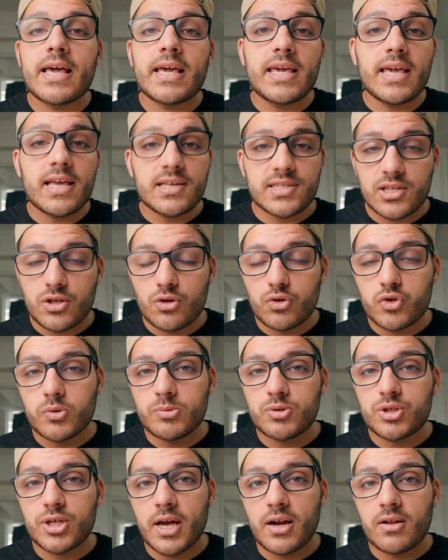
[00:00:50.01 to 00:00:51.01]
He has a
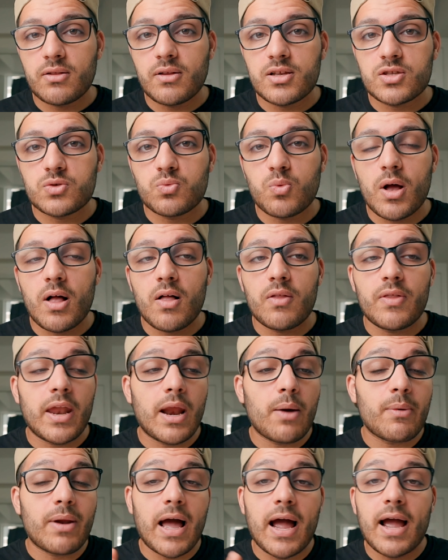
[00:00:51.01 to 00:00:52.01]
YouTube channel as well that
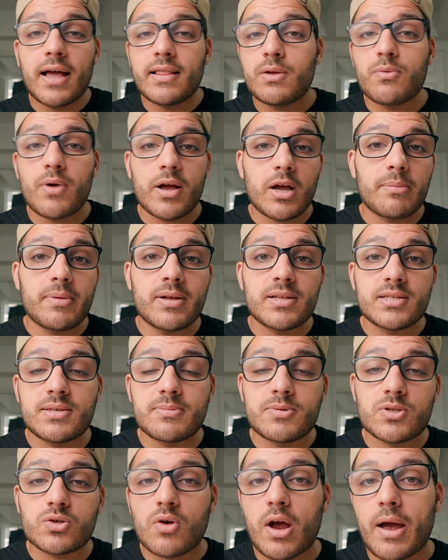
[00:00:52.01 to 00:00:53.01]
I would highly recommend
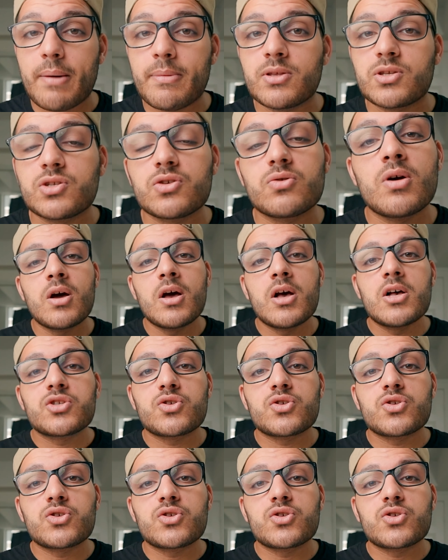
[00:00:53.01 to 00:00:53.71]
subscribing to,